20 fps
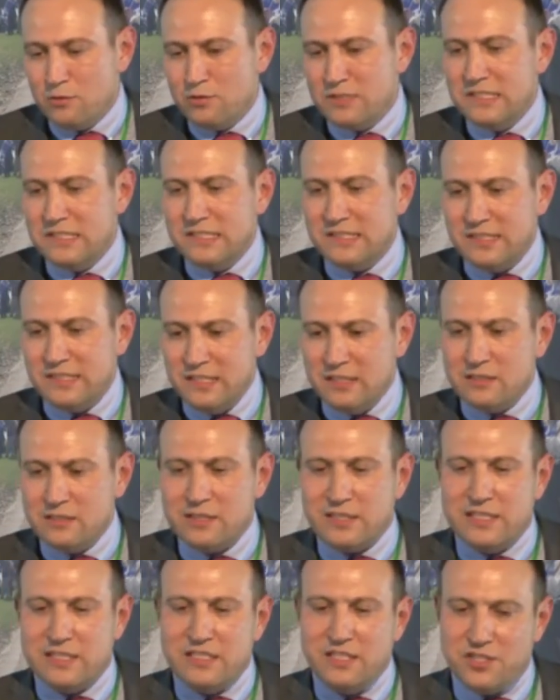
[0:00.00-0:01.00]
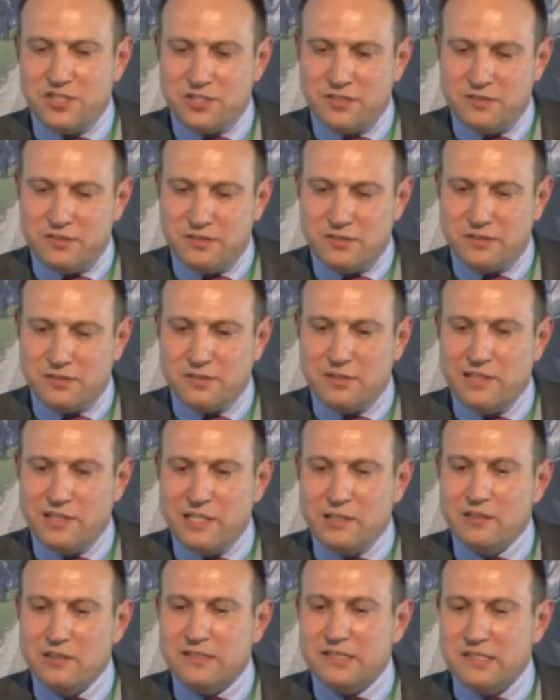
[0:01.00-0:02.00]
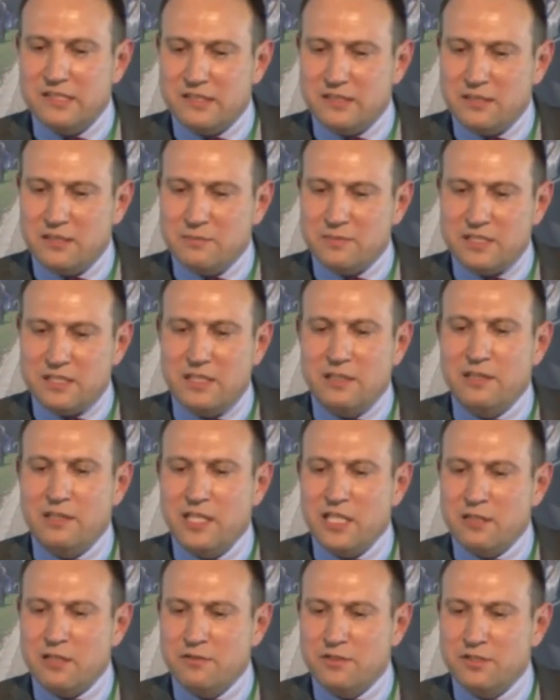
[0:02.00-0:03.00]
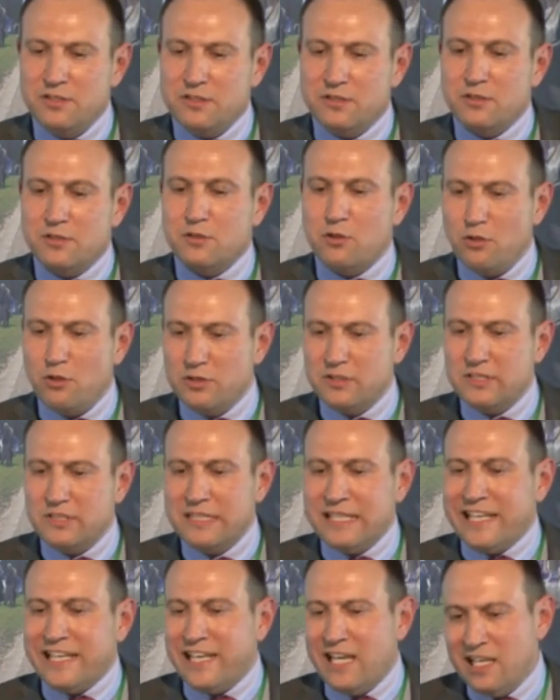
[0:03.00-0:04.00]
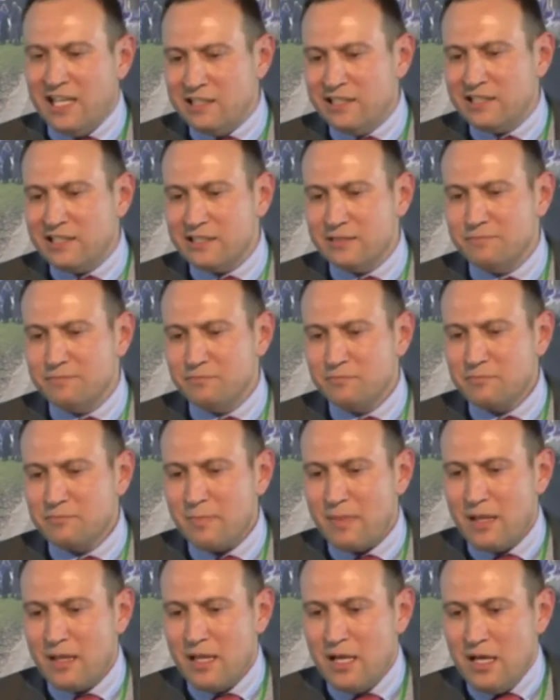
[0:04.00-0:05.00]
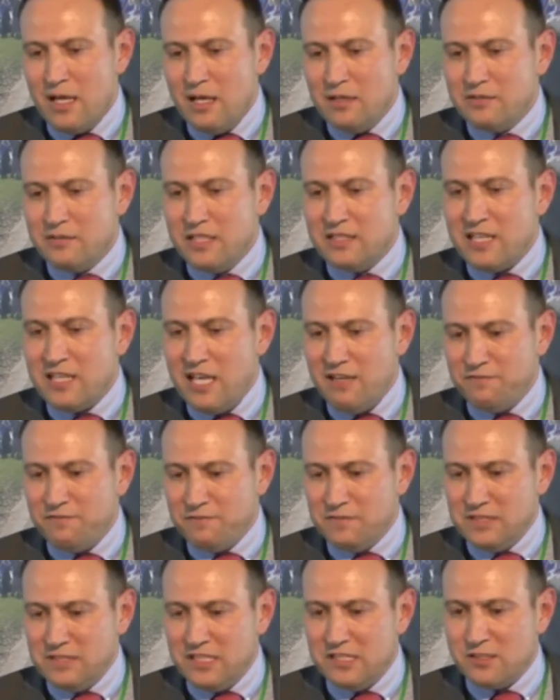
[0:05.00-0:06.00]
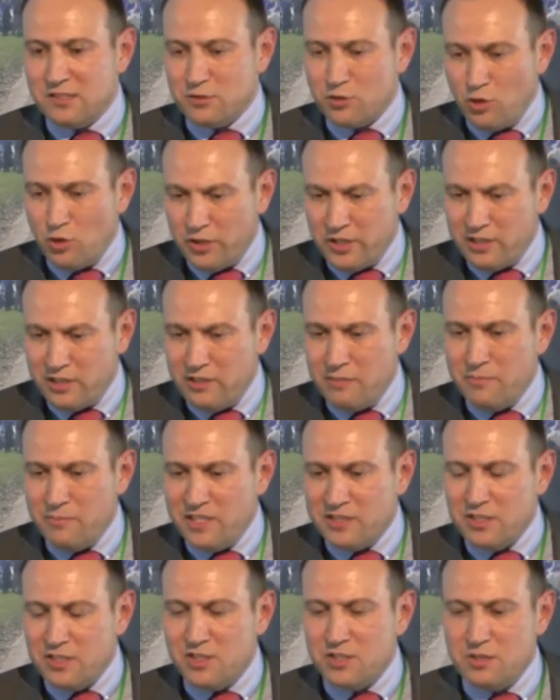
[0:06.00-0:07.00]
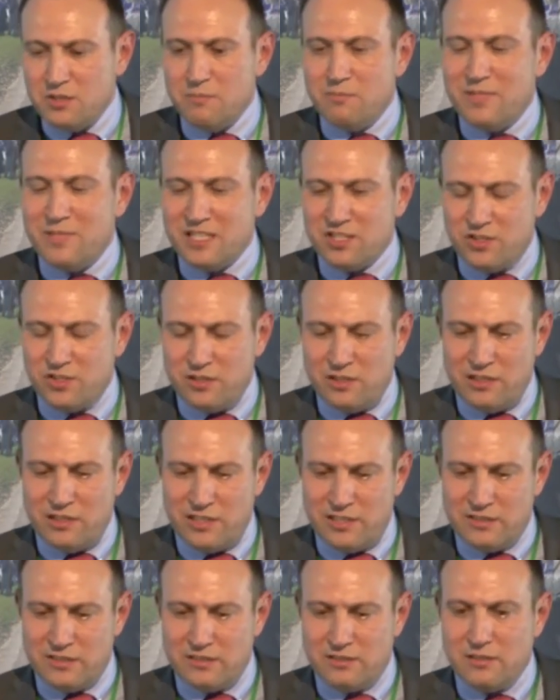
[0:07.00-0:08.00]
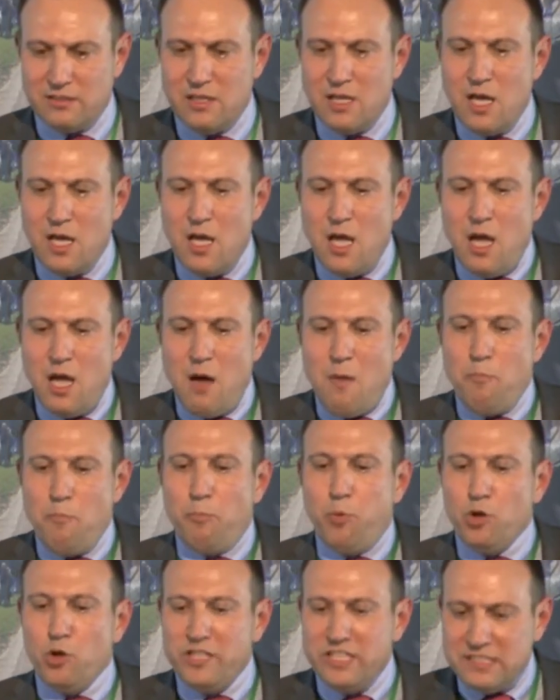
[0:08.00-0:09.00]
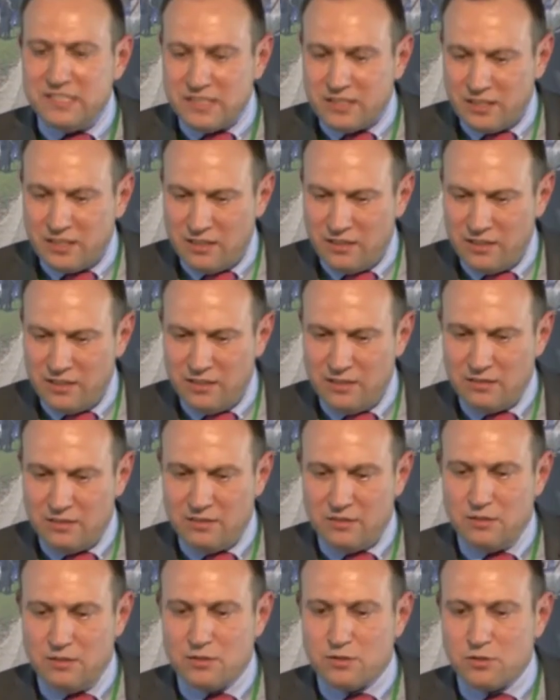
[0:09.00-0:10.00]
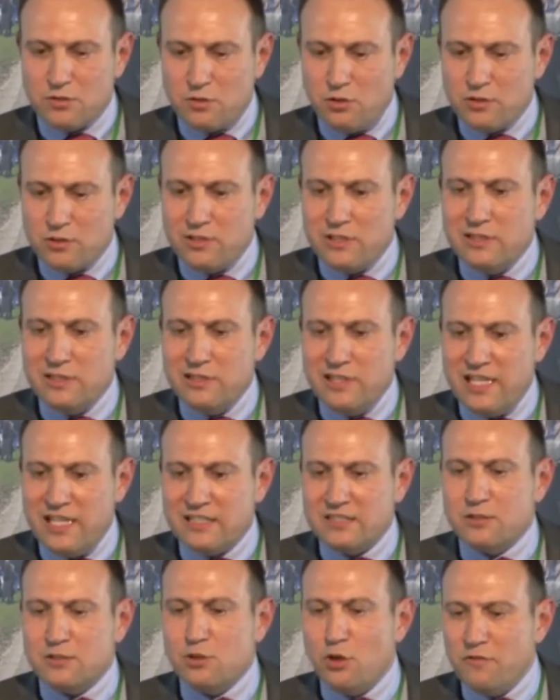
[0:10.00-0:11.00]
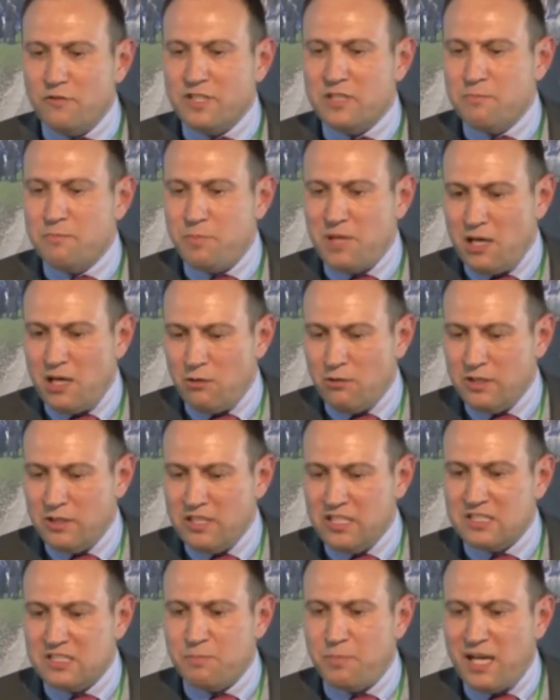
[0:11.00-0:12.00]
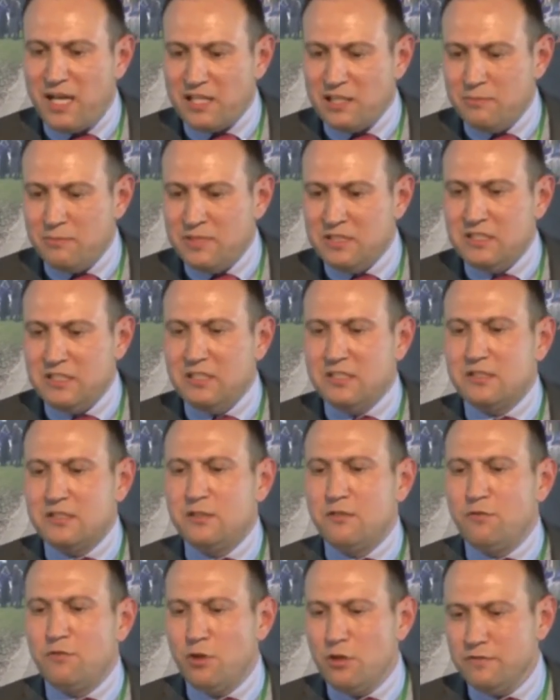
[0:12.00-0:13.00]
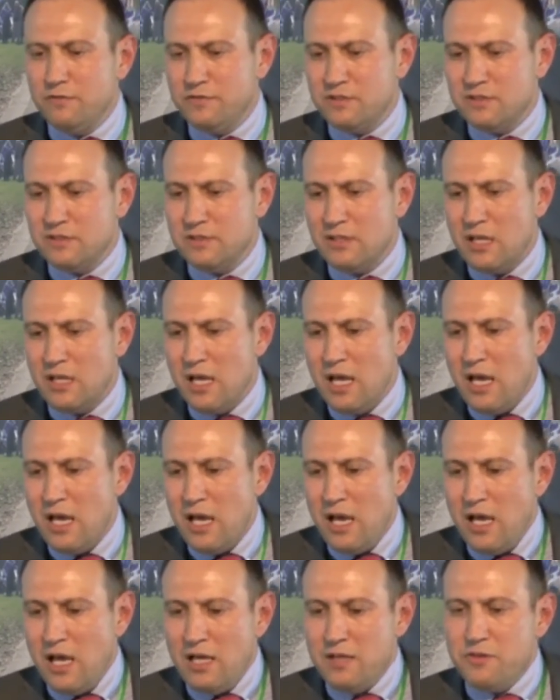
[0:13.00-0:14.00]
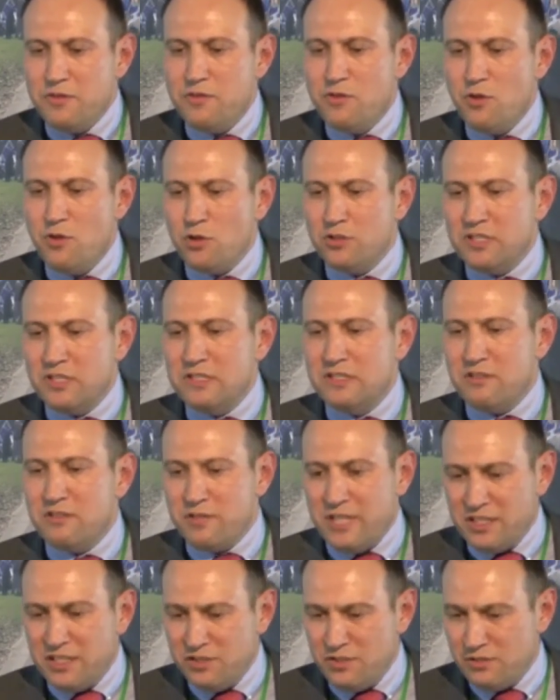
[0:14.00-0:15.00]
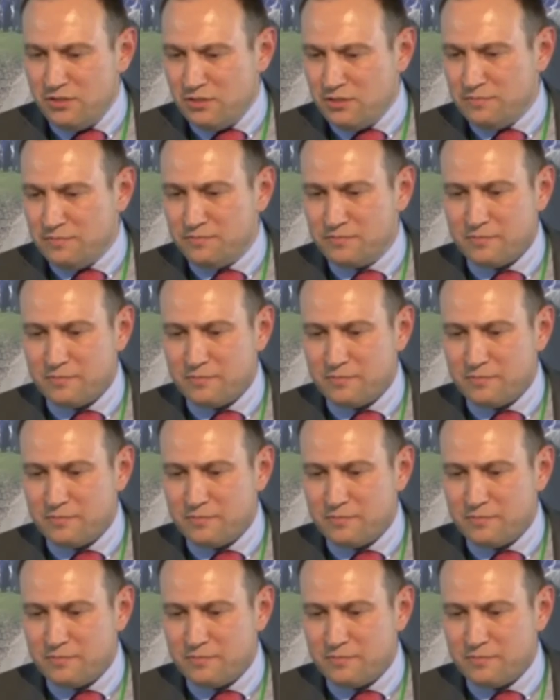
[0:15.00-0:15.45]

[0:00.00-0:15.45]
to distinct traditions, legal systems, and languages, Scots and Gaelic, that have historically managed marginalized. Politically, Scotland lacks sovereign power. Its parliament is devolved, not entrenched.